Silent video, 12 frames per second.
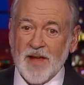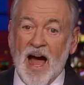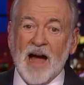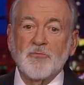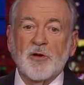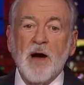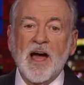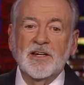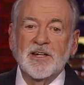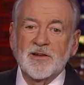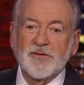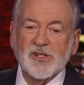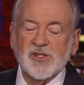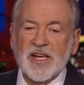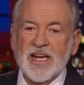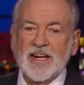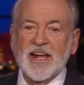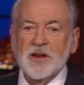I'm reminded of the
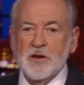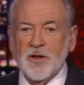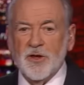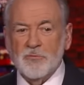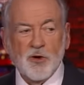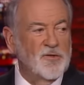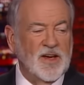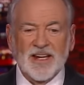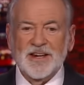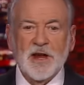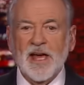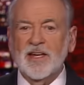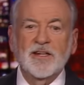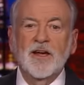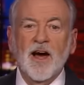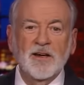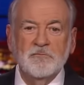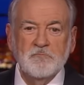scene in the movie Naked
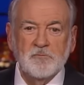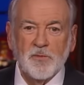Gun,